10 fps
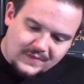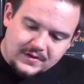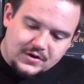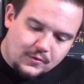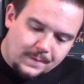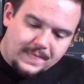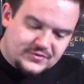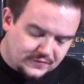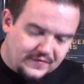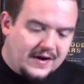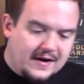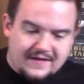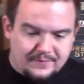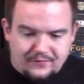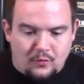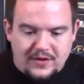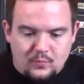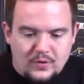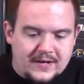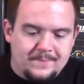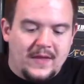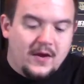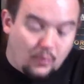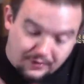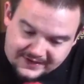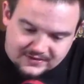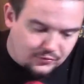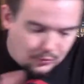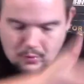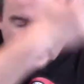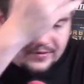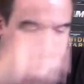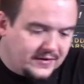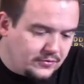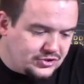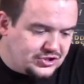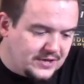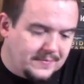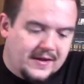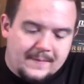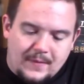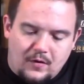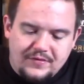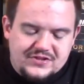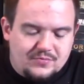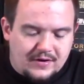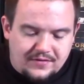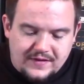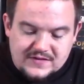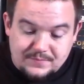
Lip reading: you know, survive before they win, or they get to the rover, they get another ship, all these great things.